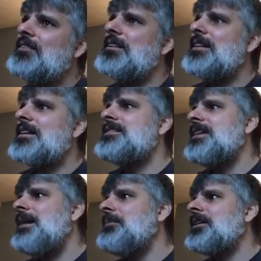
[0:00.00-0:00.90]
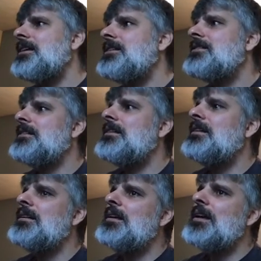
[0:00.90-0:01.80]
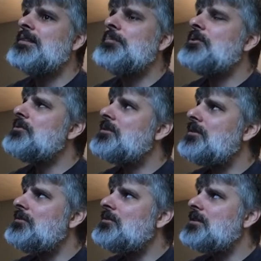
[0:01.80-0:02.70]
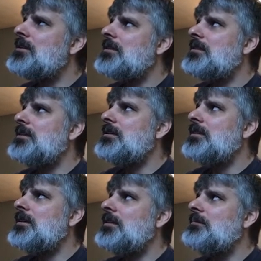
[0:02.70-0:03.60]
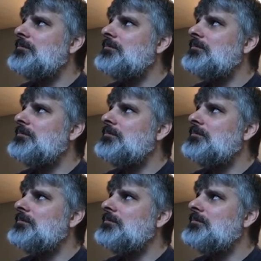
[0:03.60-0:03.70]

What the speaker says: to go to the XG application as opposed to using the,